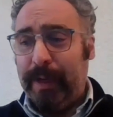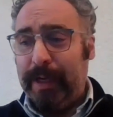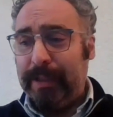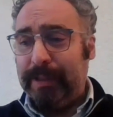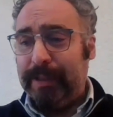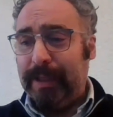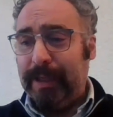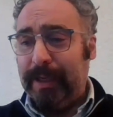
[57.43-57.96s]

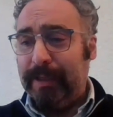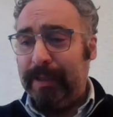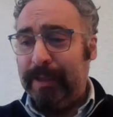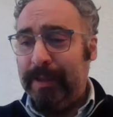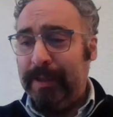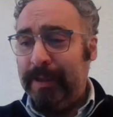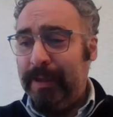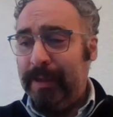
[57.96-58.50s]
but
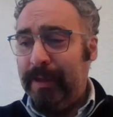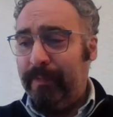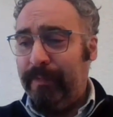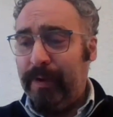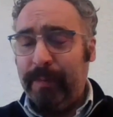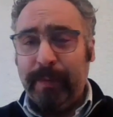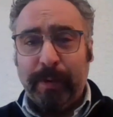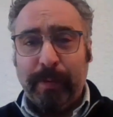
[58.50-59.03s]

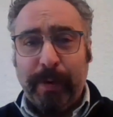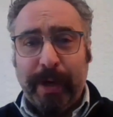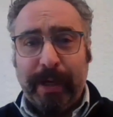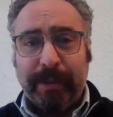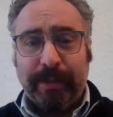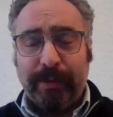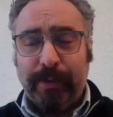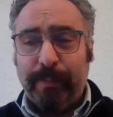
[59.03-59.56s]
I've come on a
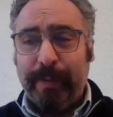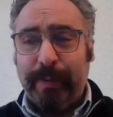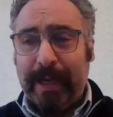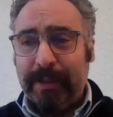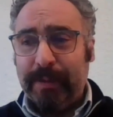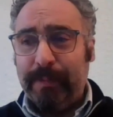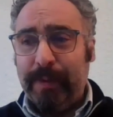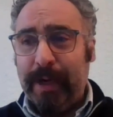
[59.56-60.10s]
way to do
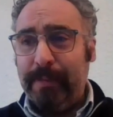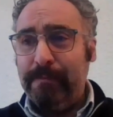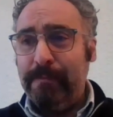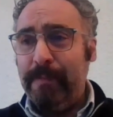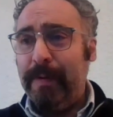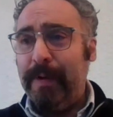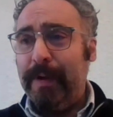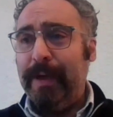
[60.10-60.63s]

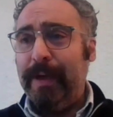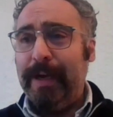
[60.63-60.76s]
pantomime.